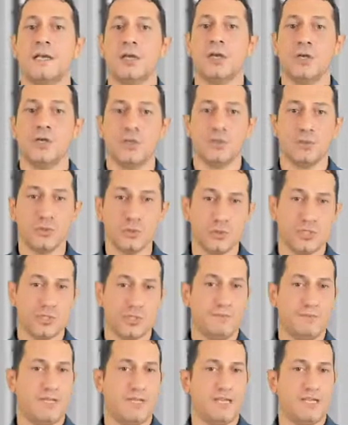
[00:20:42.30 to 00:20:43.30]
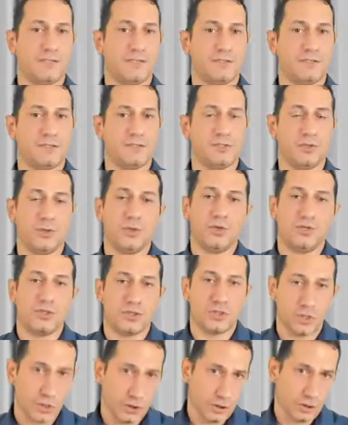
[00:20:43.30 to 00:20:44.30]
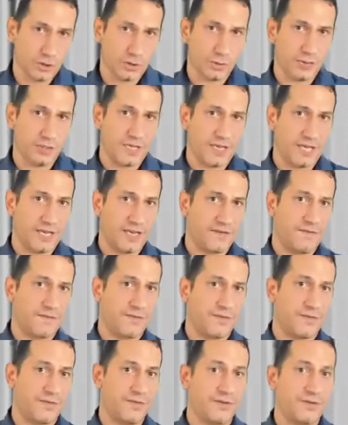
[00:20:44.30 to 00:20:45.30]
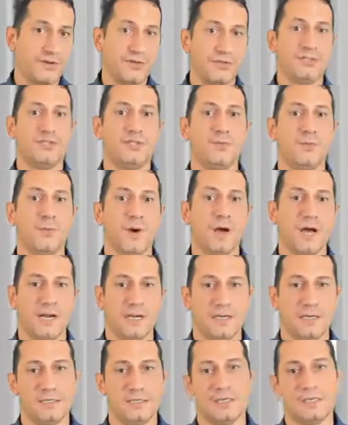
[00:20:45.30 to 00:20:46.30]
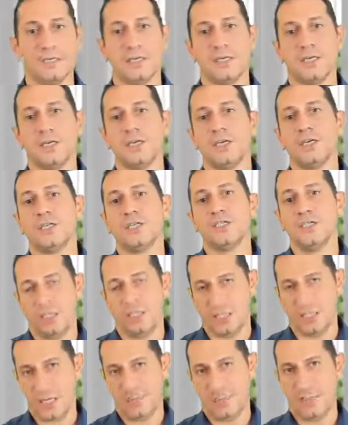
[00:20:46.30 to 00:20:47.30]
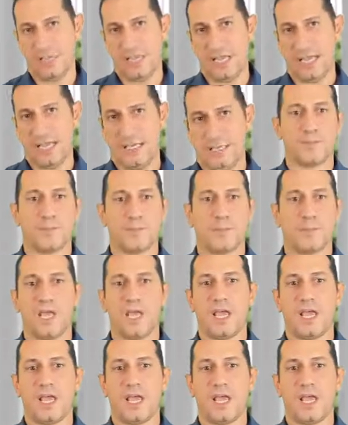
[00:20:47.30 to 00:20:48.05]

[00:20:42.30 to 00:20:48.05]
2 sheep days. So in total we have 31 sheep days.